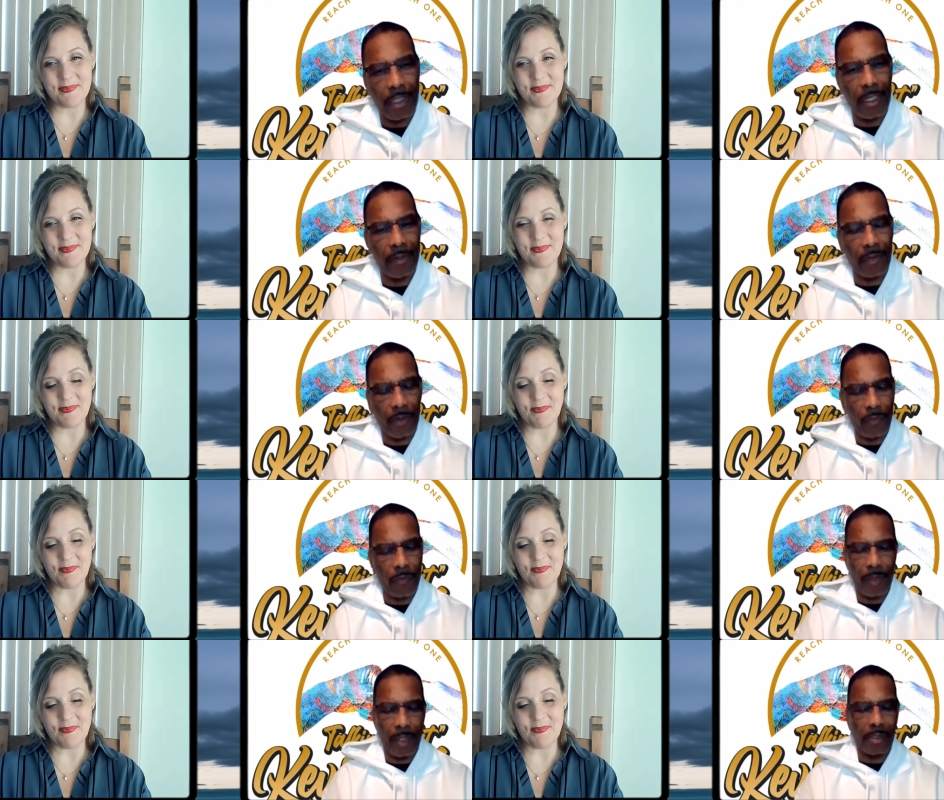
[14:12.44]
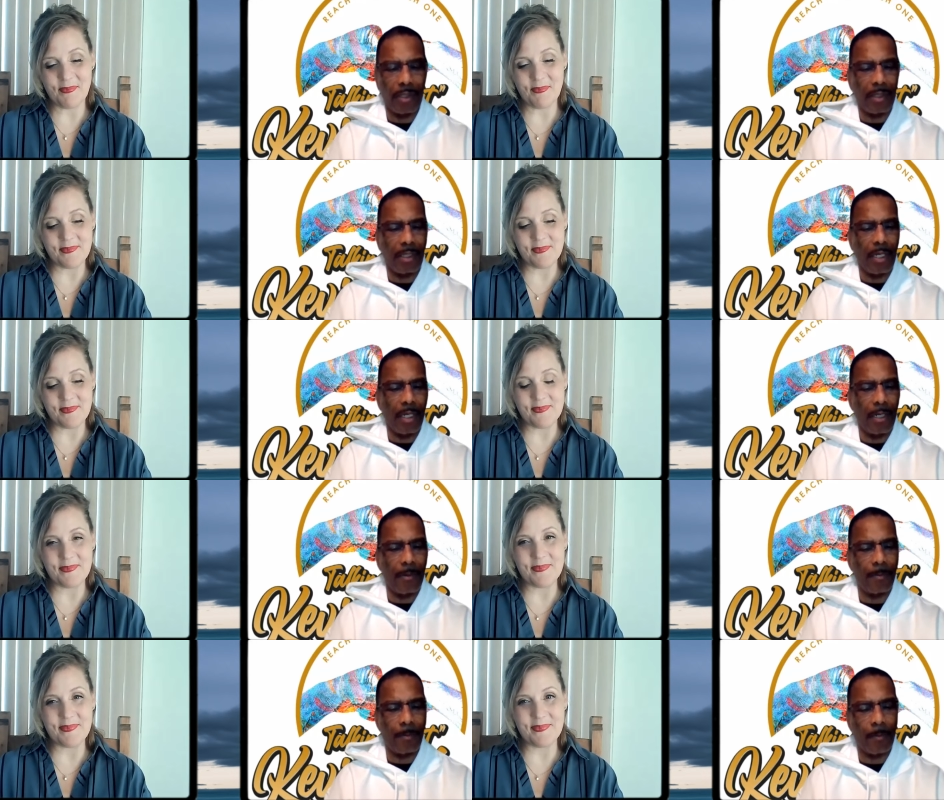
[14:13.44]
Speaker 1: of information
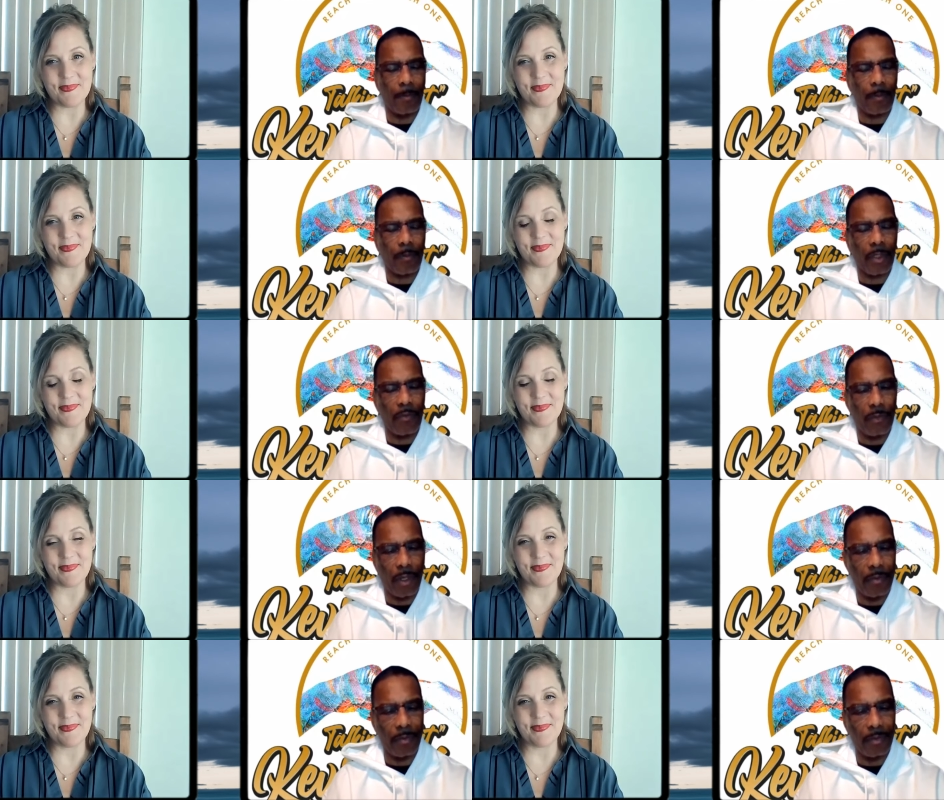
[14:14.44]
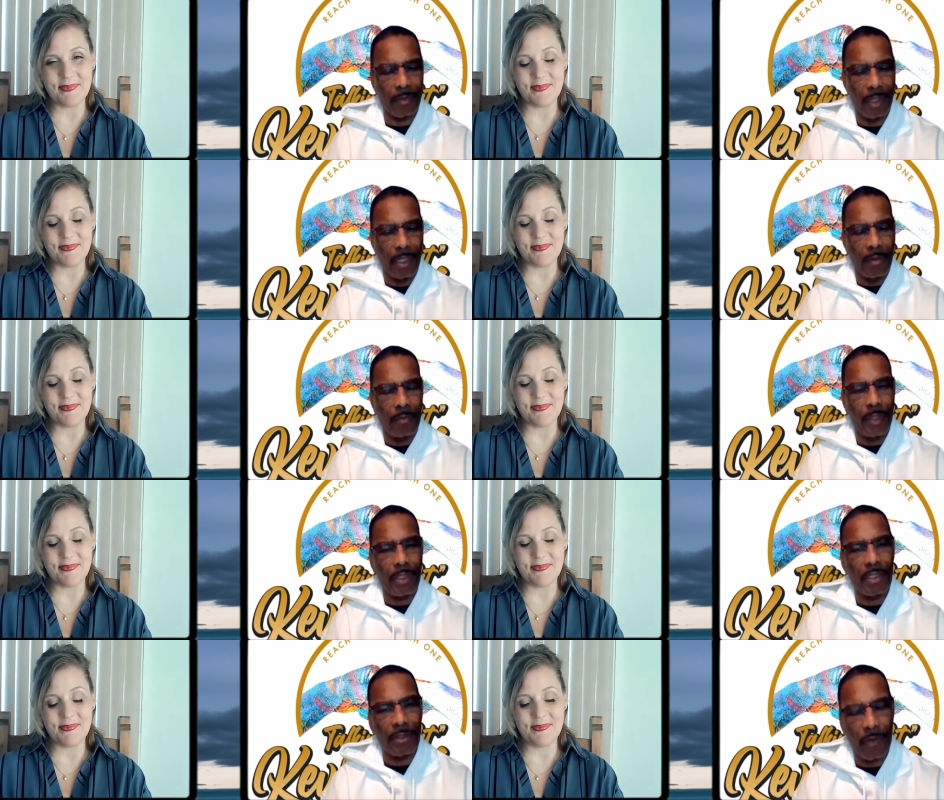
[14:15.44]
um, from
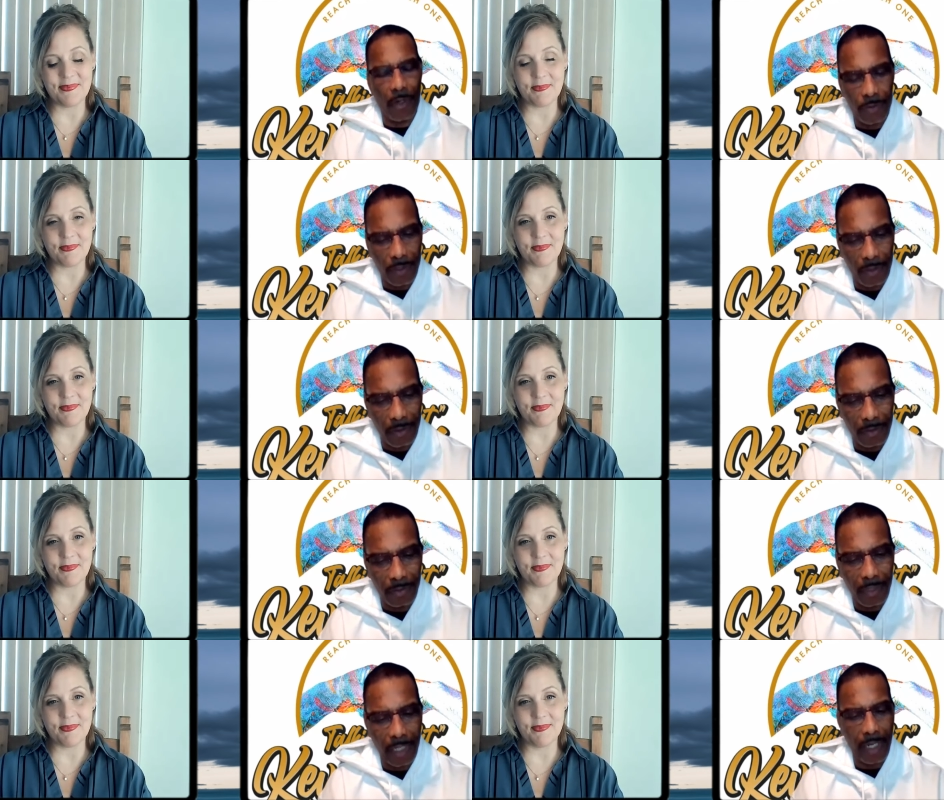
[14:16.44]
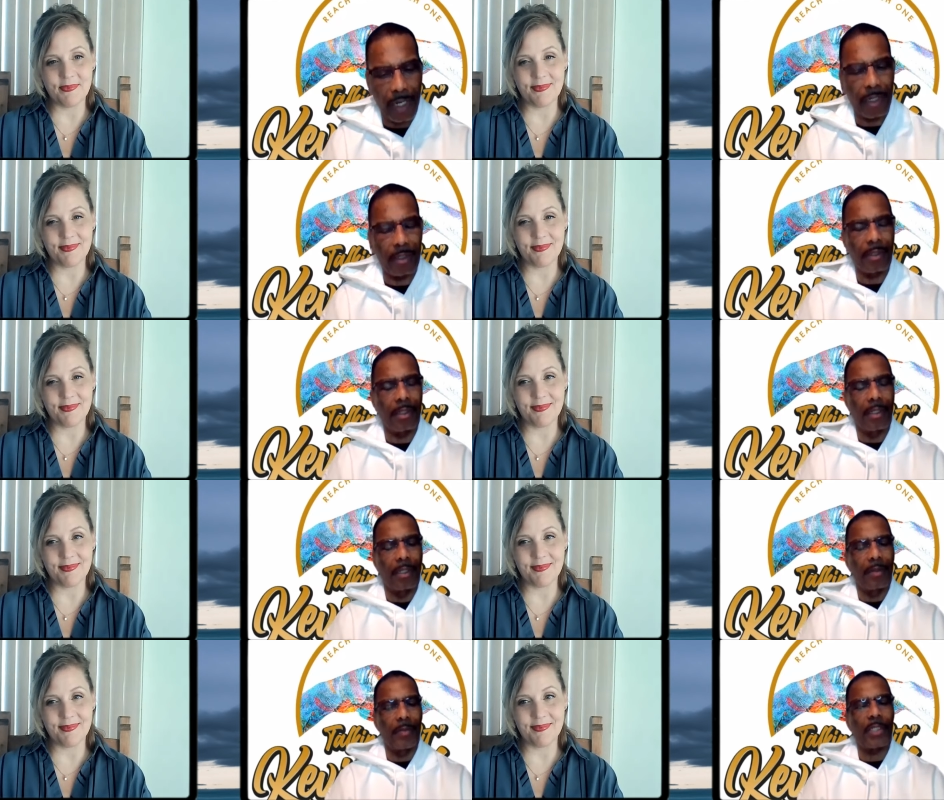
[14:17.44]
Missus Foster and
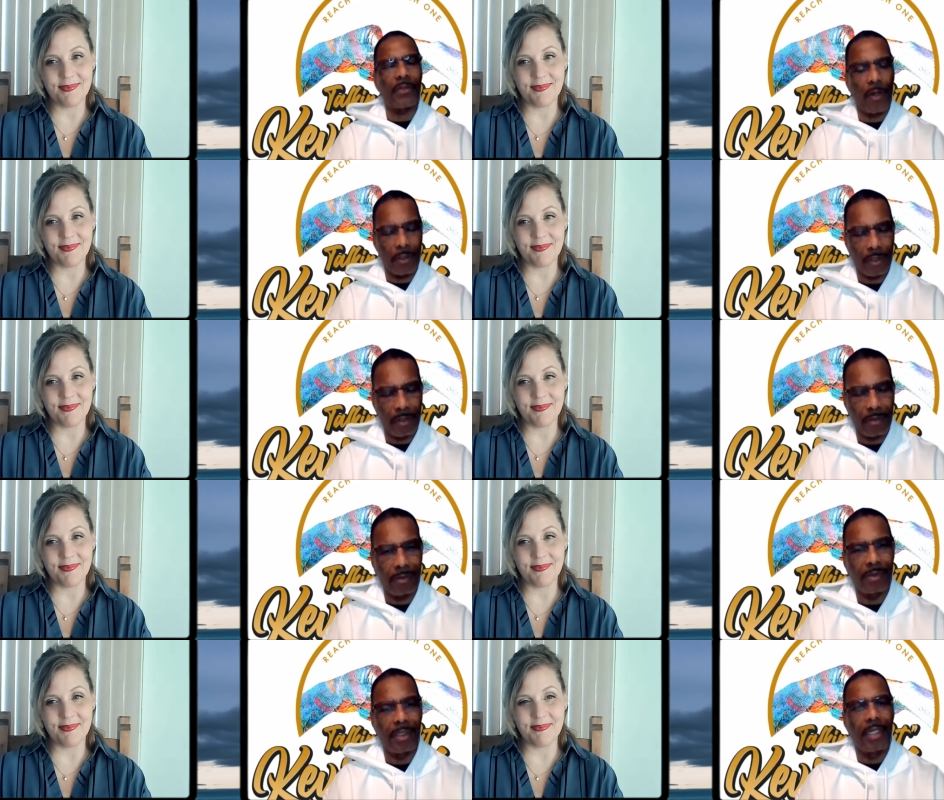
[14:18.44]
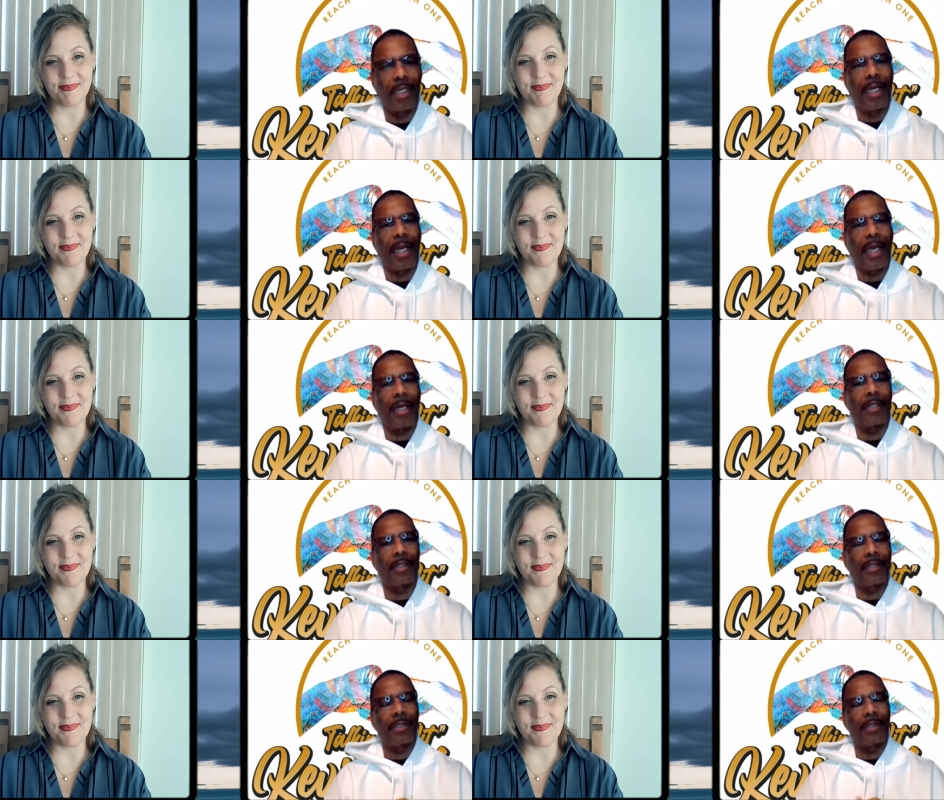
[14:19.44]
Miss Foster,
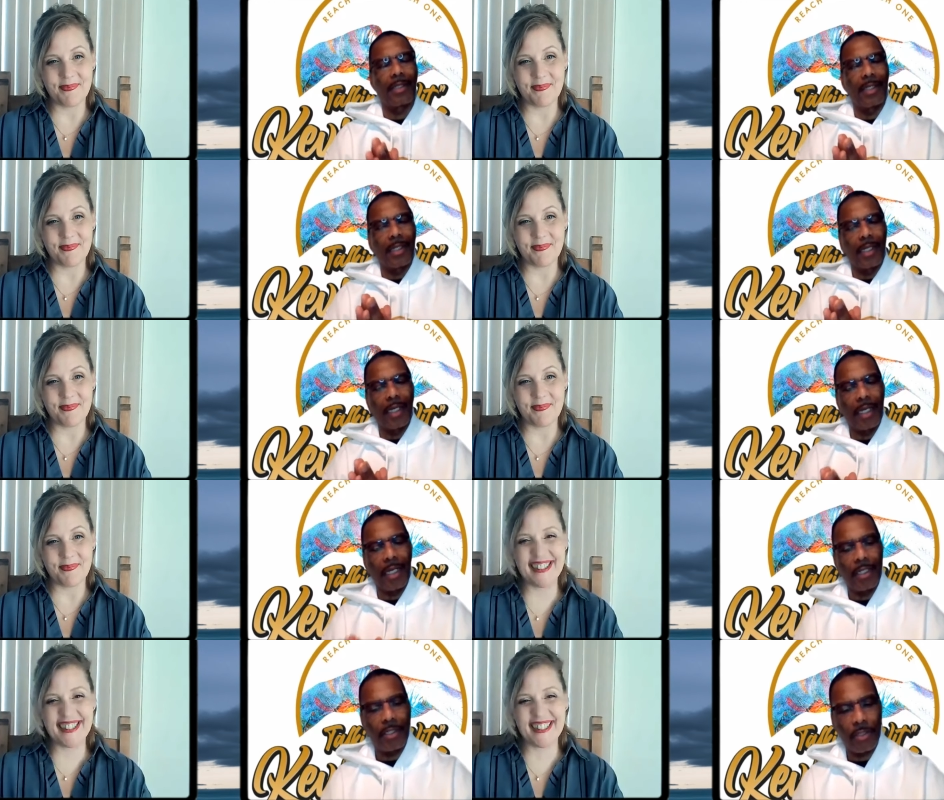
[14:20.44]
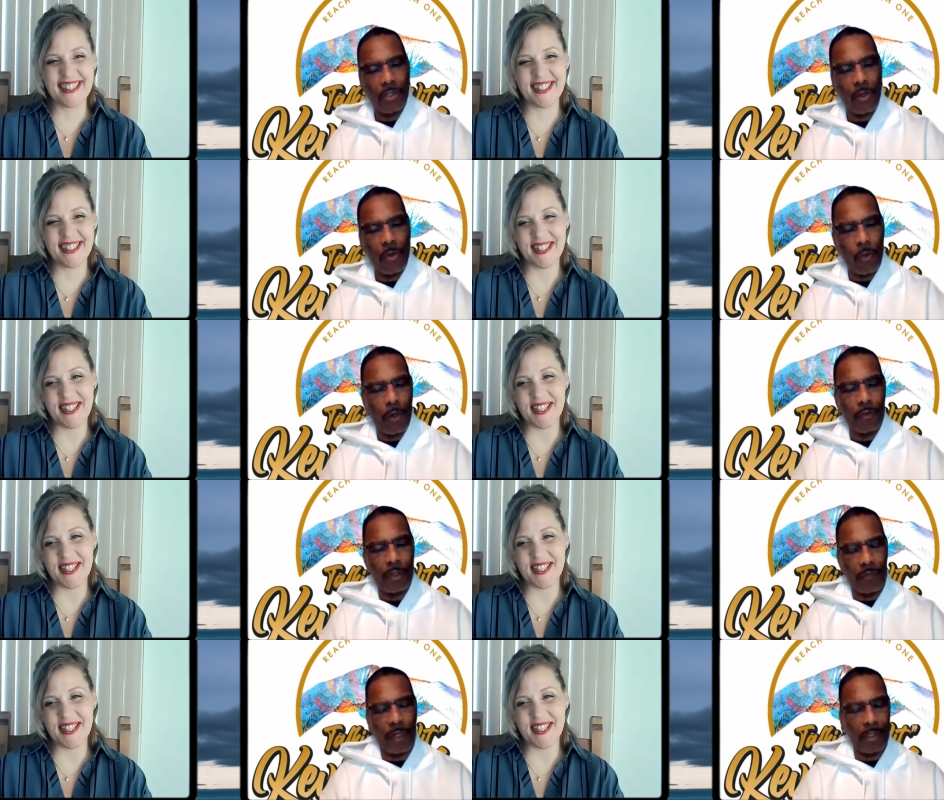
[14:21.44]
and it is so worth the
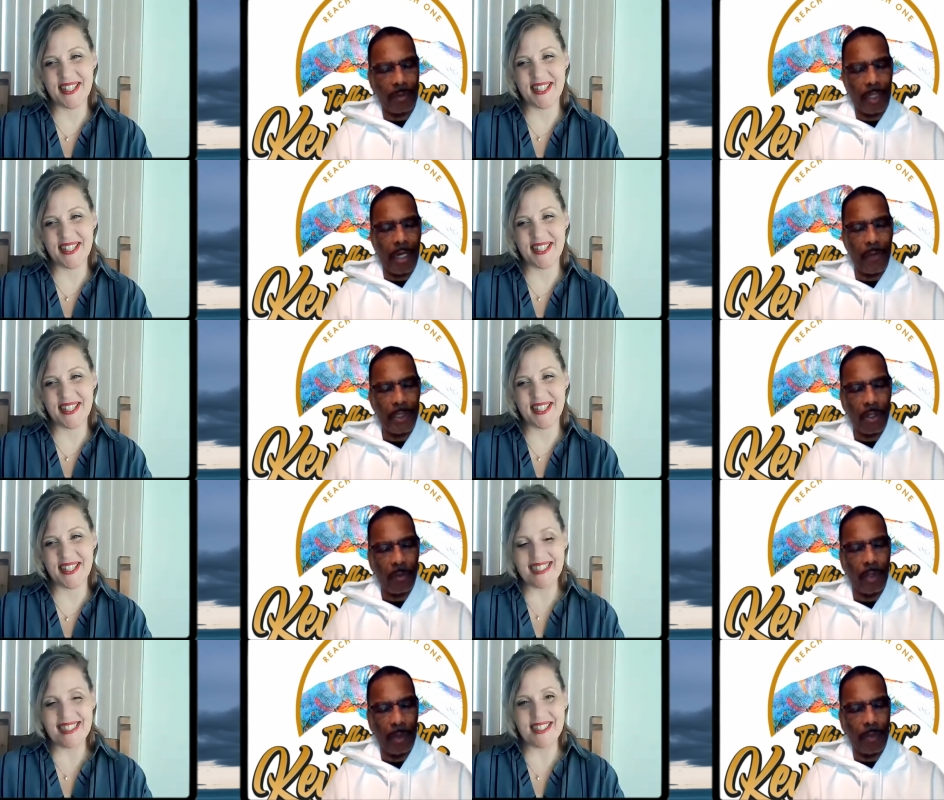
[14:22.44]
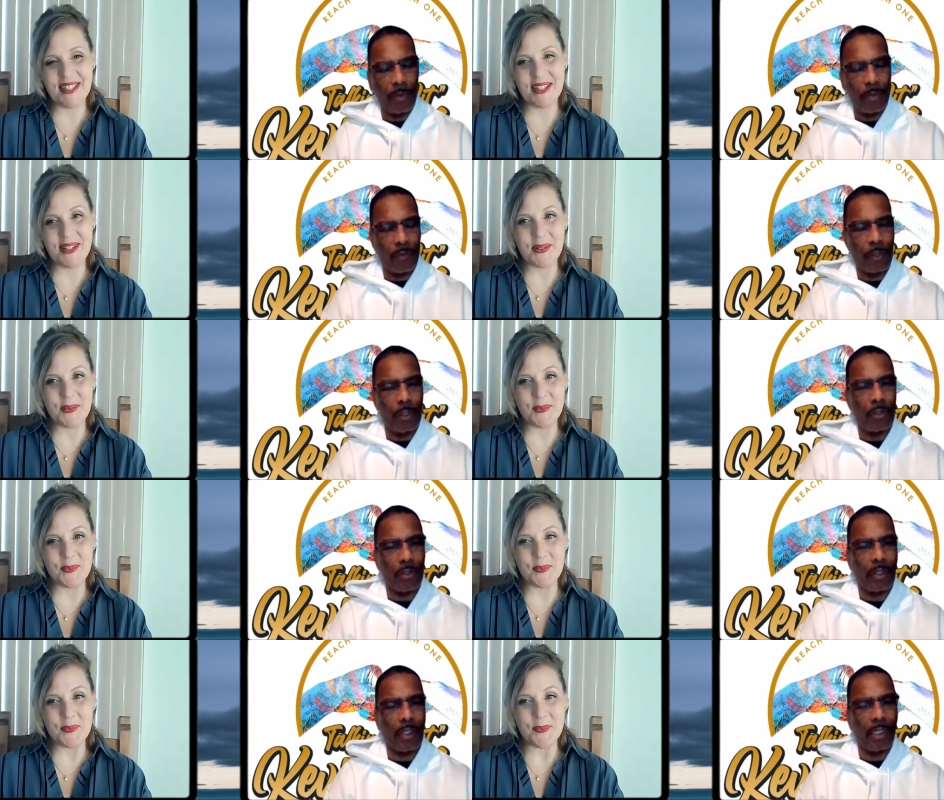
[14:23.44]
investment. I always tell people, before you
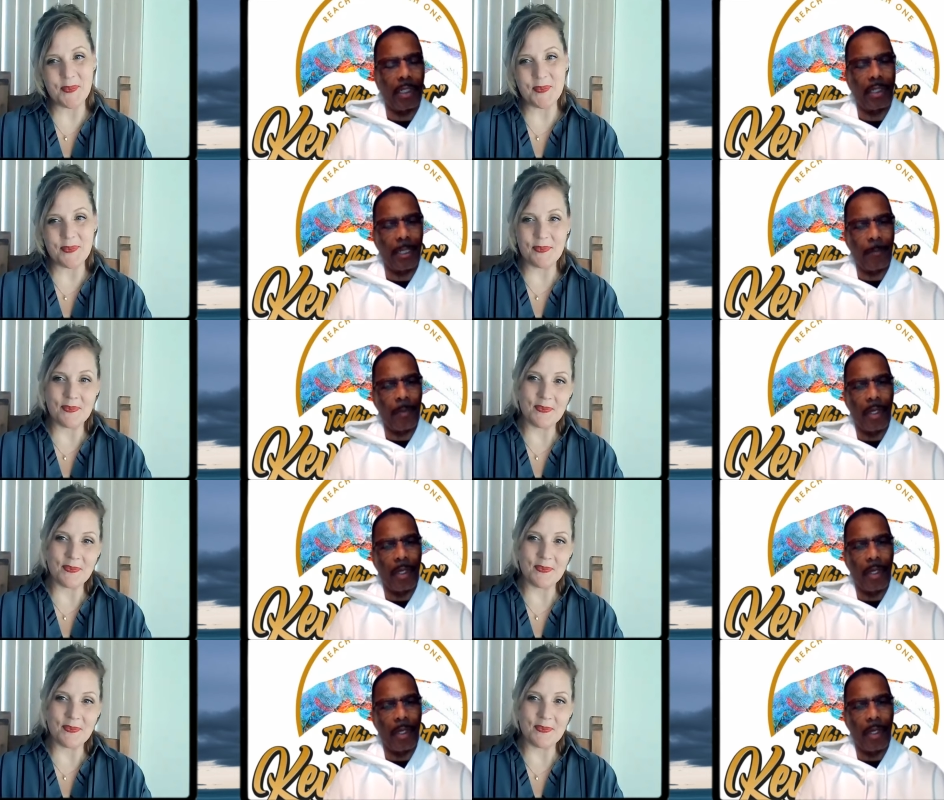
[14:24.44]
start anything,